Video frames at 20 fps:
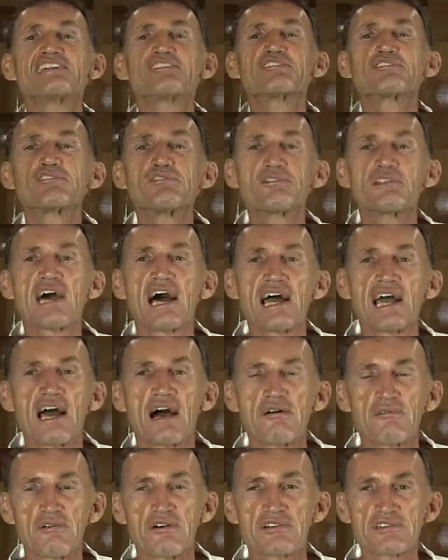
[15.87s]
Today I
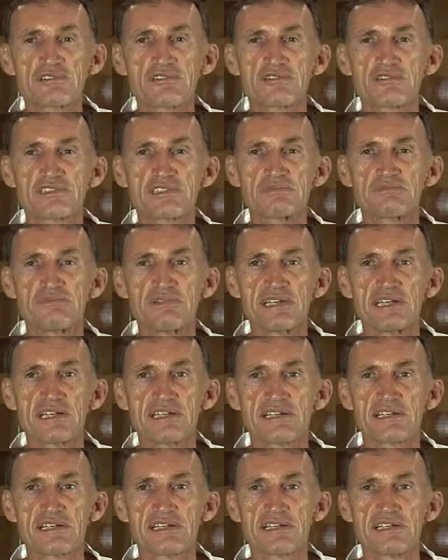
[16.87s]
want to
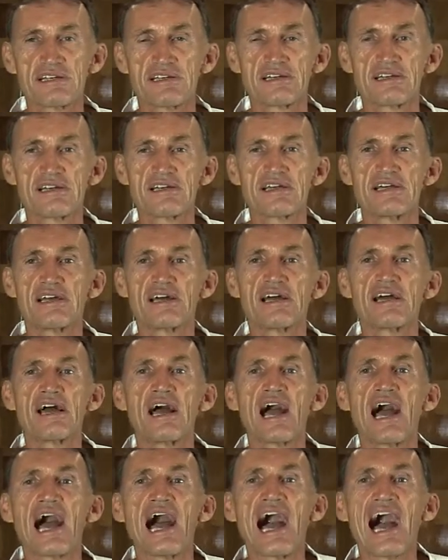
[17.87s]
speak,
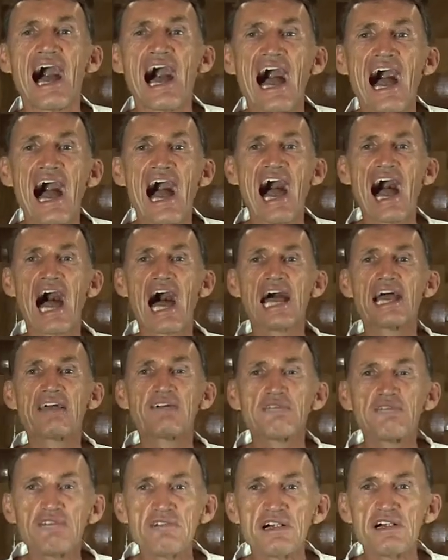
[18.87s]
I
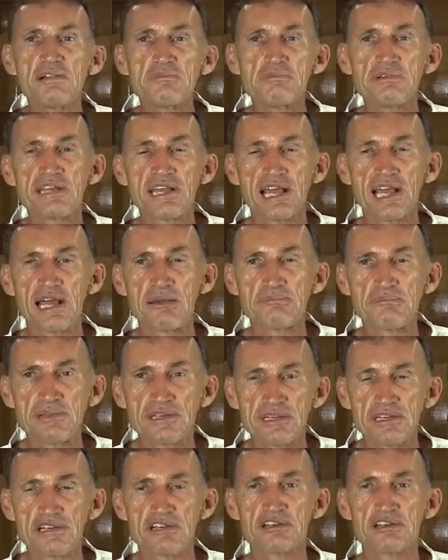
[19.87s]
will be happy